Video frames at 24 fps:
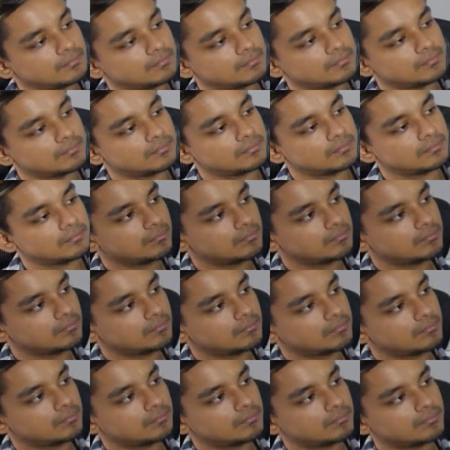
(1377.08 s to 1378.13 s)

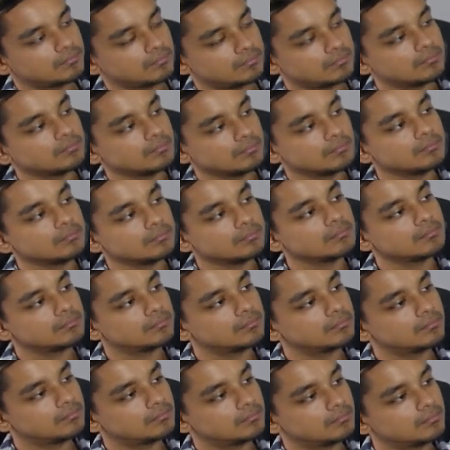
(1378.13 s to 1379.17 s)

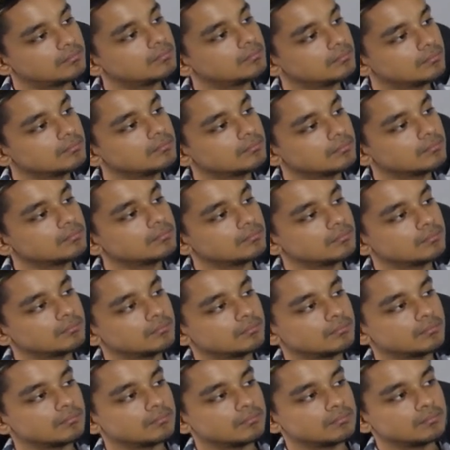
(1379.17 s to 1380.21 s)

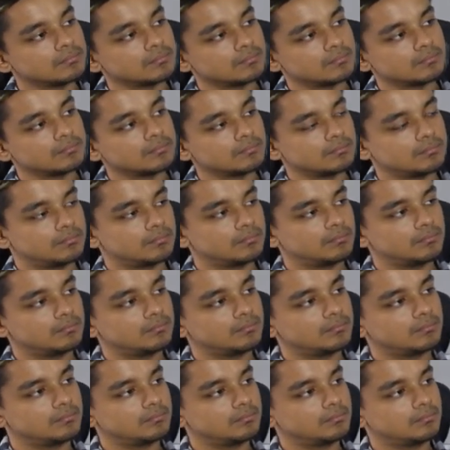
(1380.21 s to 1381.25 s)

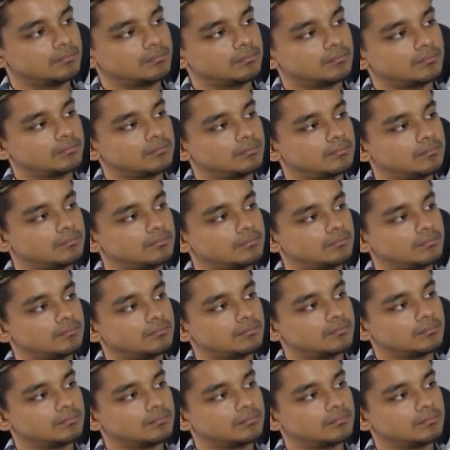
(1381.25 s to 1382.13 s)
(not speaking)